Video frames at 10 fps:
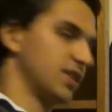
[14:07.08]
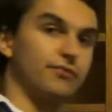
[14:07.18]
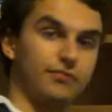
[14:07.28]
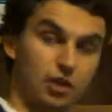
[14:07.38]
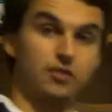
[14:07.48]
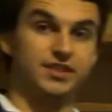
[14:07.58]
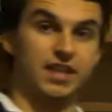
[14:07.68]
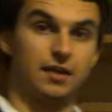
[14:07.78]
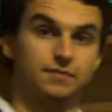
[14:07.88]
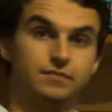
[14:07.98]
in
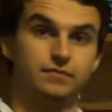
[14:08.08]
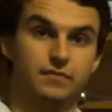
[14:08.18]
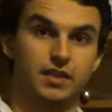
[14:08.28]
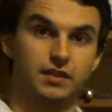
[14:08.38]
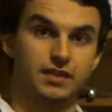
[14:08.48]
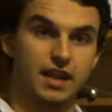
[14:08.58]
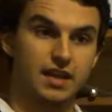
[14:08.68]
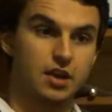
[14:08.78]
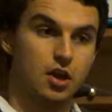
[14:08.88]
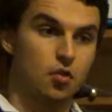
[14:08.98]
Florida
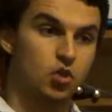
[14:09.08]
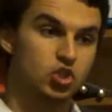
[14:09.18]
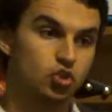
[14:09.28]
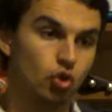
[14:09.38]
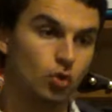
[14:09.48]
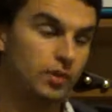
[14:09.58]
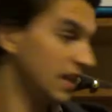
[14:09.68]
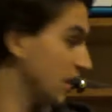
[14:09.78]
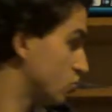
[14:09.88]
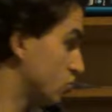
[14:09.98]
okay, which normally